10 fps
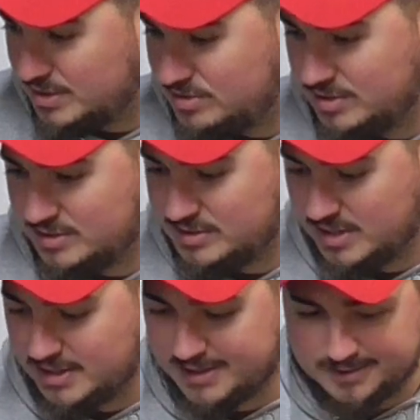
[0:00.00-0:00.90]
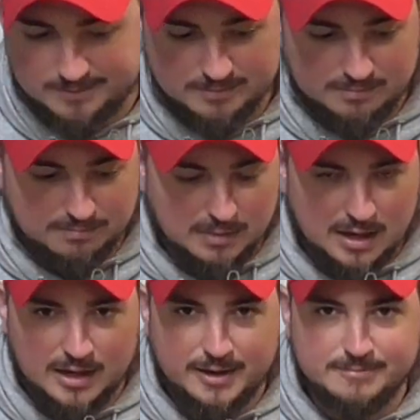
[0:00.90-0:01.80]
This is
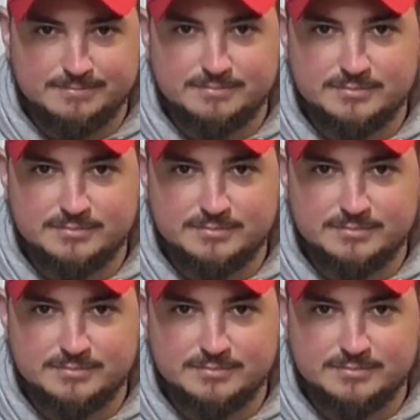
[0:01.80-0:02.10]
my